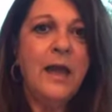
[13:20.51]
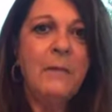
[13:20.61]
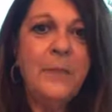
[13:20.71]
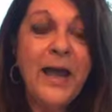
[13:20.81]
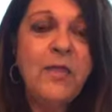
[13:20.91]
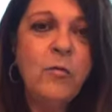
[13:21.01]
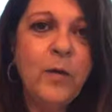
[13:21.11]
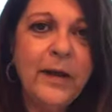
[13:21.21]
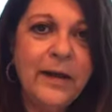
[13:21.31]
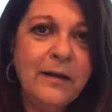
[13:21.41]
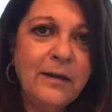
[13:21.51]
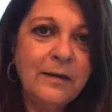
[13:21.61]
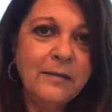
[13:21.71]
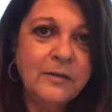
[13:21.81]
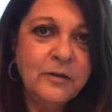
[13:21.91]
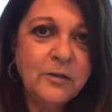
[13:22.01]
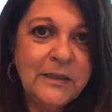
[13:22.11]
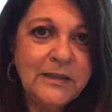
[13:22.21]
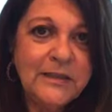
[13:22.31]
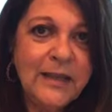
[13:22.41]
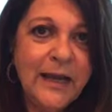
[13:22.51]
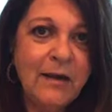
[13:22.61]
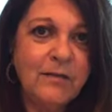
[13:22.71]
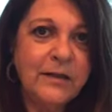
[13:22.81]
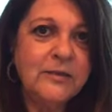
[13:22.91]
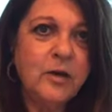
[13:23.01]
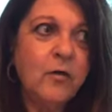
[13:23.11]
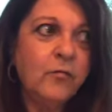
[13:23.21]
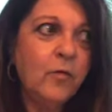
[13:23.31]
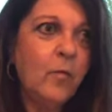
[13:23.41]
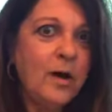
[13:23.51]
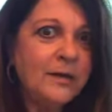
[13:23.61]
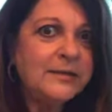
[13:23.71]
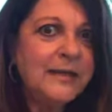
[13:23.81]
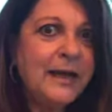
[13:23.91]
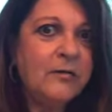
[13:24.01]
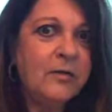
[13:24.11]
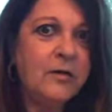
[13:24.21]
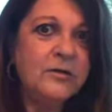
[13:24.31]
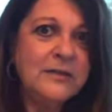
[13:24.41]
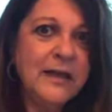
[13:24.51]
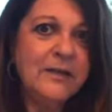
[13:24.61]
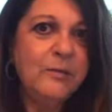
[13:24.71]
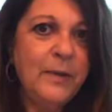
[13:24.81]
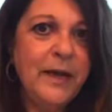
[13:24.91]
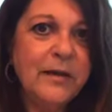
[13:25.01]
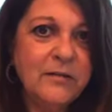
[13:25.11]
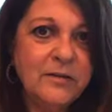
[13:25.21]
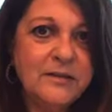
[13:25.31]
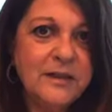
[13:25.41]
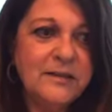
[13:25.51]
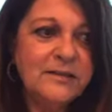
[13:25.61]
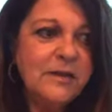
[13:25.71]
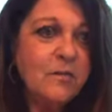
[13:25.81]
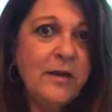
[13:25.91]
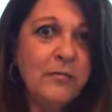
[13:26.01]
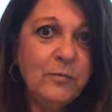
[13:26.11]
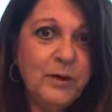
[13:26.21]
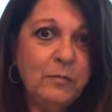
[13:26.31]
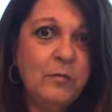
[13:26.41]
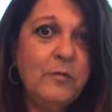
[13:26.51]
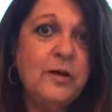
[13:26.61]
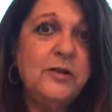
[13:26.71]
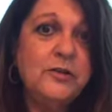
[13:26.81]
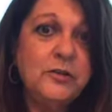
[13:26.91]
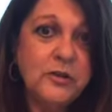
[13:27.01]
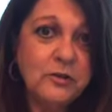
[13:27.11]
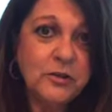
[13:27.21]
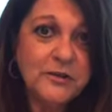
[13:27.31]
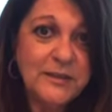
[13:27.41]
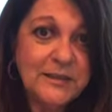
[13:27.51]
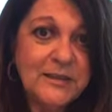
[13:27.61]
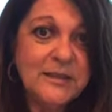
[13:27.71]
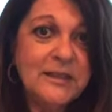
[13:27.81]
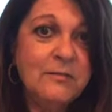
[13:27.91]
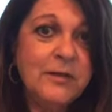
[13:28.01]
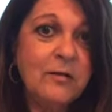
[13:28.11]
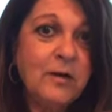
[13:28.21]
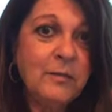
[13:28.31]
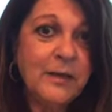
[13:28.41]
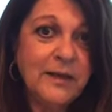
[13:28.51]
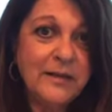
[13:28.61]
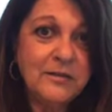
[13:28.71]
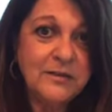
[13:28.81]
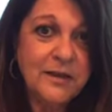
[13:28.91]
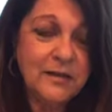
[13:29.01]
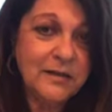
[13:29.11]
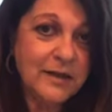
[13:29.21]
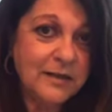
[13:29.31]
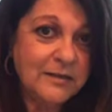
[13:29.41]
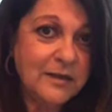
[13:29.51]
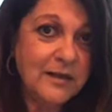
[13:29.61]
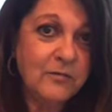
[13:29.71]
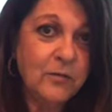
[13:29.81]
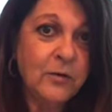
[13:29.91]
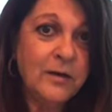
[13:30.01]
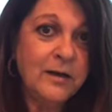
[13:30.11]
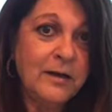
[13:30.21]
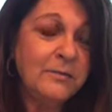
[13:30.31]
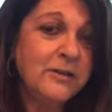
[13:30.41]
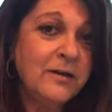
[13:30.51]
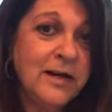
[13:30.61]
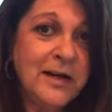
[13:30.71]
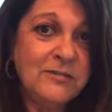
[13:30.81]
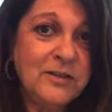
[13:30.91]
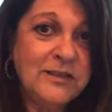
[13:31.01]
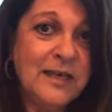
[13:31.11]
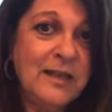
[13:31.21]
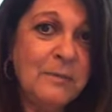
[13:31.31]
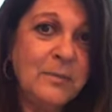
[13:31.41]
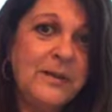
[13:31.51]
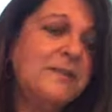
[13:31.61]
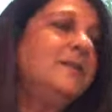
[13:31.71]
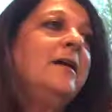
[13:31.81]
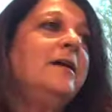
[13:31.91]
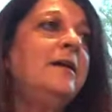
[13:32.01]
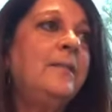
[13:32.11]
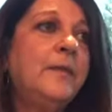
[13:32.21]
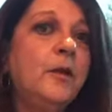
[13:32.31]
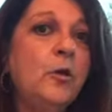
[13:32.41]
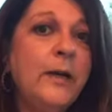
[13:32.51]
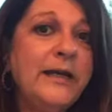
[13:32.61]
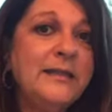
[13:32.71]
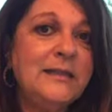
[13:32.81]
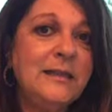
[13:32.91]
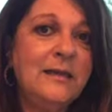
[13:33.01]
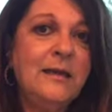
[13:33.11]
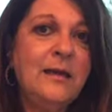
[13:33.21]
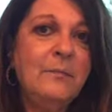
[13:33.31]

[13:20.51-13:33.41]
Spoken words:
And by the way, do this now. Like go for walks now or go sit on your patio in the sun. Stay away from people. We want to do social distancing. We don't want to be like those knuckleheads in Florida. I'm sorry I have to say that, but that's like crazy.